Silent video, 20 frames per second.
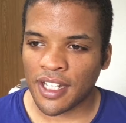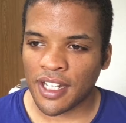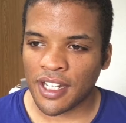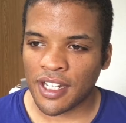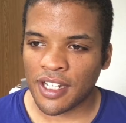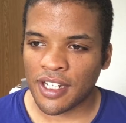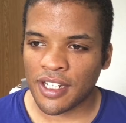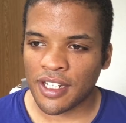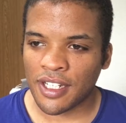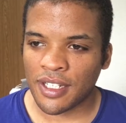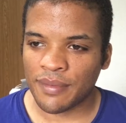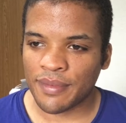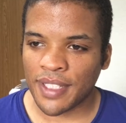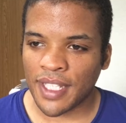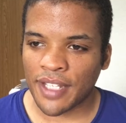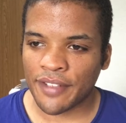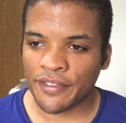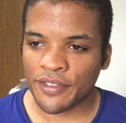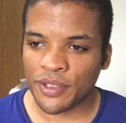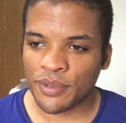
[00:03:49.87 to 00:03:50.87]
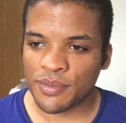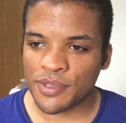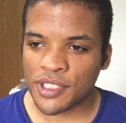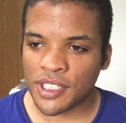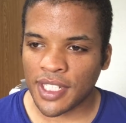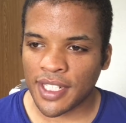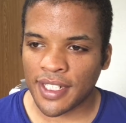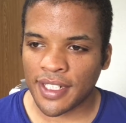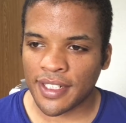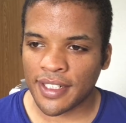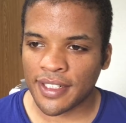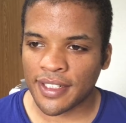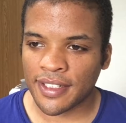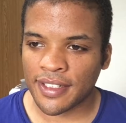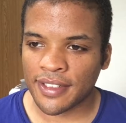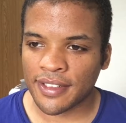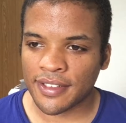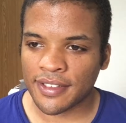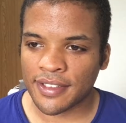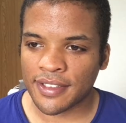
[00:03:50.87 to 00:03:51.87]
They have room
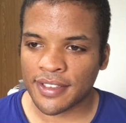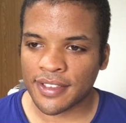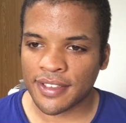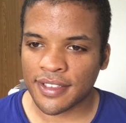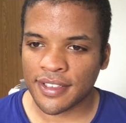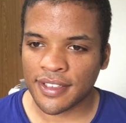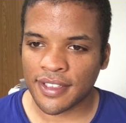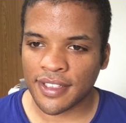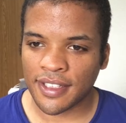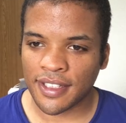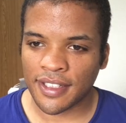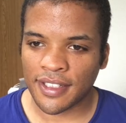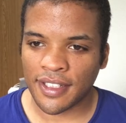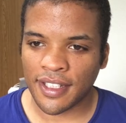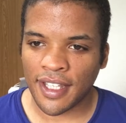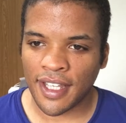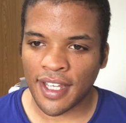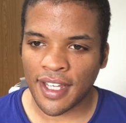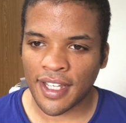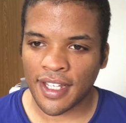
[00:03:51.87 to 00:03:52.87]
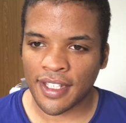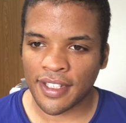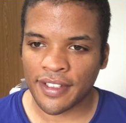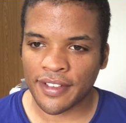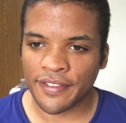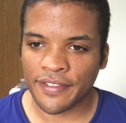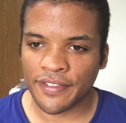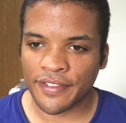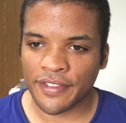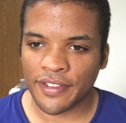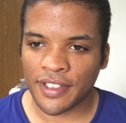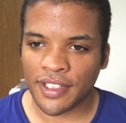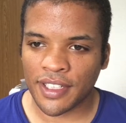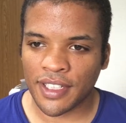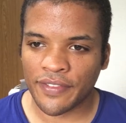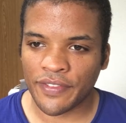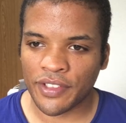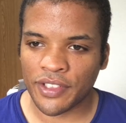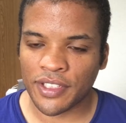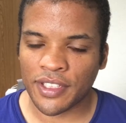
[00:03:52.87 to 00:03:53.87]
shares. They have.
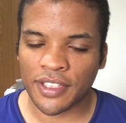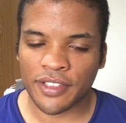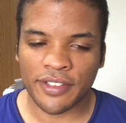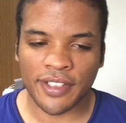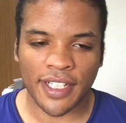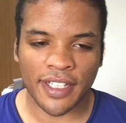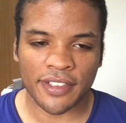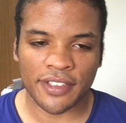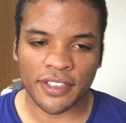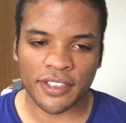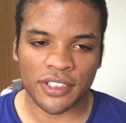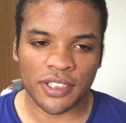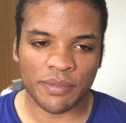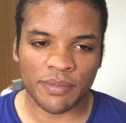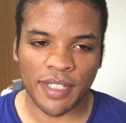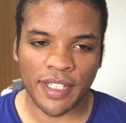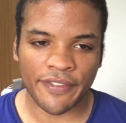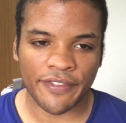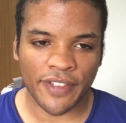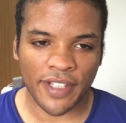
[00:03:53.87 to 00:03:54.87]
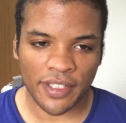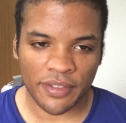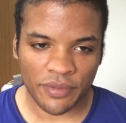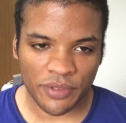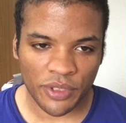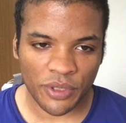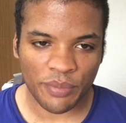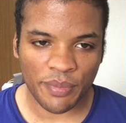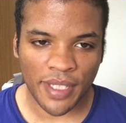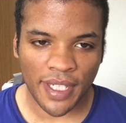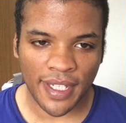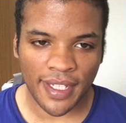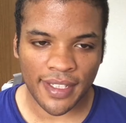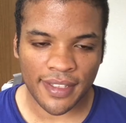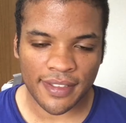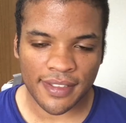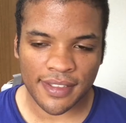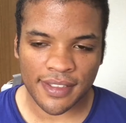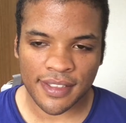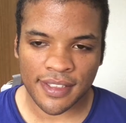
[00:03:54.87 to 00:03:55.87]
If you look on Craigslist, you might find
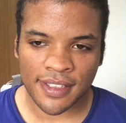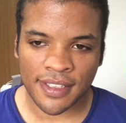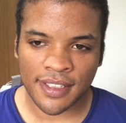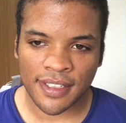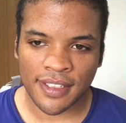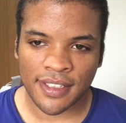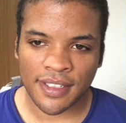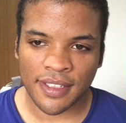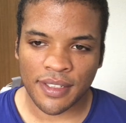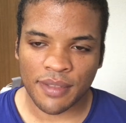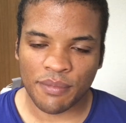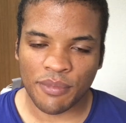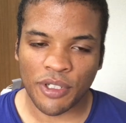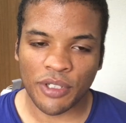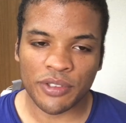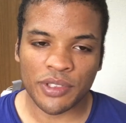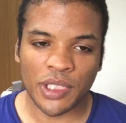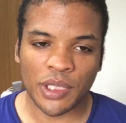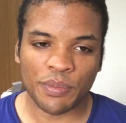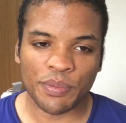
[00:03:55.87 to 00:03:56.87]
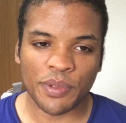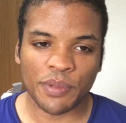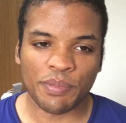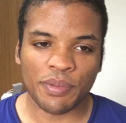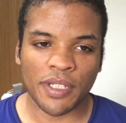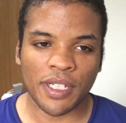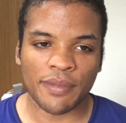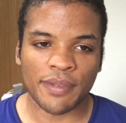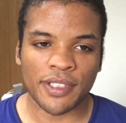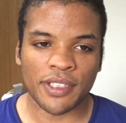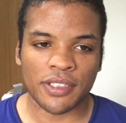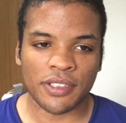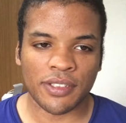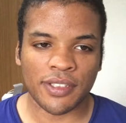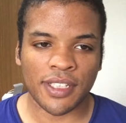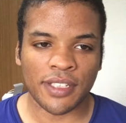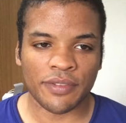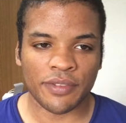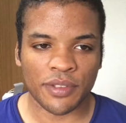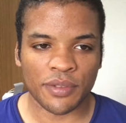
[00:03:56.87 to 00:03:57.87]
roommates. Most people probably
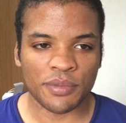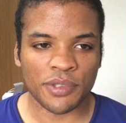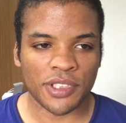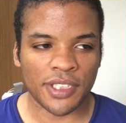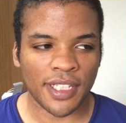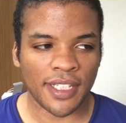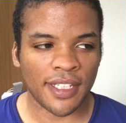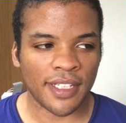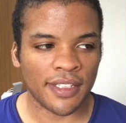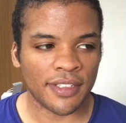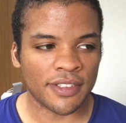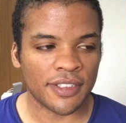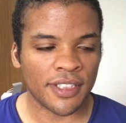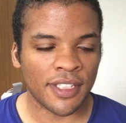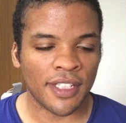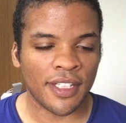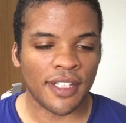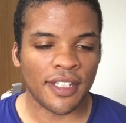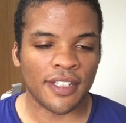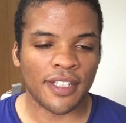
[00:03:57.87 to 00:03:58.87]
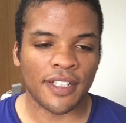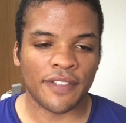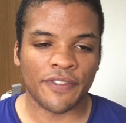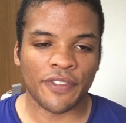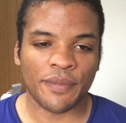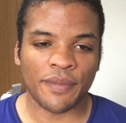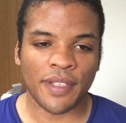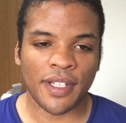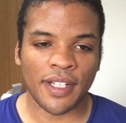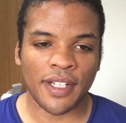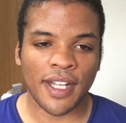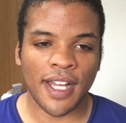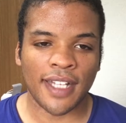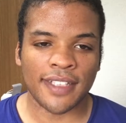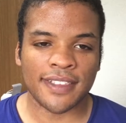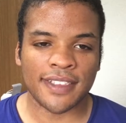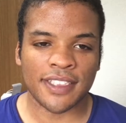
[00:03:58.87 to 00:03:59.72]
start out room shares. Then from there, I'd